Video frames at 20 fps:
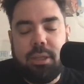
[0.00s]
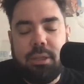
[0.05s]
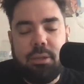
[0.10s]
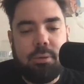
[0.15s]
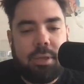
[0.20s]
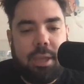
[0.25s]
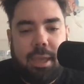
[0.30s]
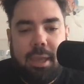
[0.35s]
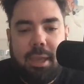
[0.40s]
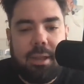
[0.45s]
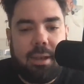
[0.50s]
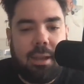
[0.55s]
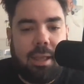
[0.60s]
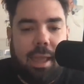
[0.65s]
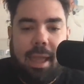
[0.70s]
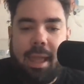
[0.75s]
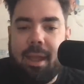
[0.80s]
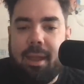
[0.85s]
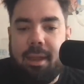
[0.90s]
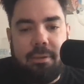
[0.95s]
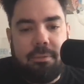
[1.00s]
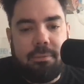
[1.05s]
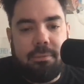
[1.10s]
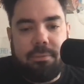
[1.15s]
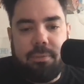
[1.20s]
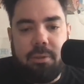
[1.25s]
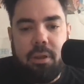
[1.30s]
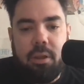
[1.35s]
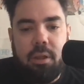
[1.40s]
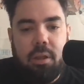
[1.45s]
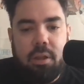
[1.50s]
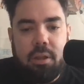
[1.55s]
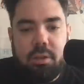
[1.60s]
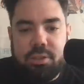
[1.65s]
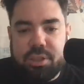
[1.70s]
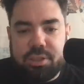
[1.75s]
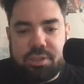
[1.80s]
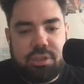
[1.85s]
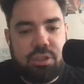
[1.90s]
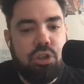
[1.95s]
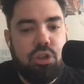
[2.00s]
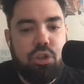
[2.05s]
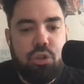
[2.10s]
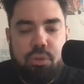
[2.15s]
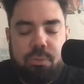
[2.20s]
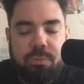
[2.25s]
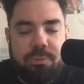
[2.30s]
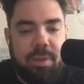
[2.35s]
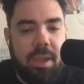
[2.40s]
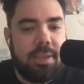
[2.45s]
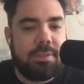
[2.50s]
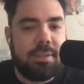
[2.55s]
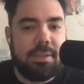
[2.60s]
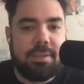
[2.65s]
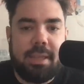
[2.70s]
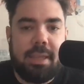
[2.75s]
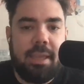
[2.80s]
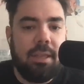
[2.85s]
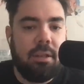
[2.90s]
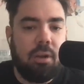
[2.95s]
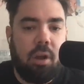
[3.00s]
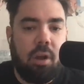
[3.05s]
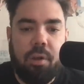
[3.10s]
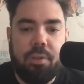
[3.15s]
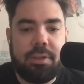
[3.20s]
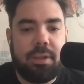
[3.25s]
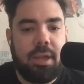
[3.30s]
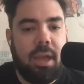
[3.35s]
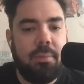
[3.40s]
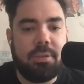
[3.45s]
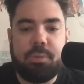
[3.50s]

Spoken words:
You can't have just new faces in all the time.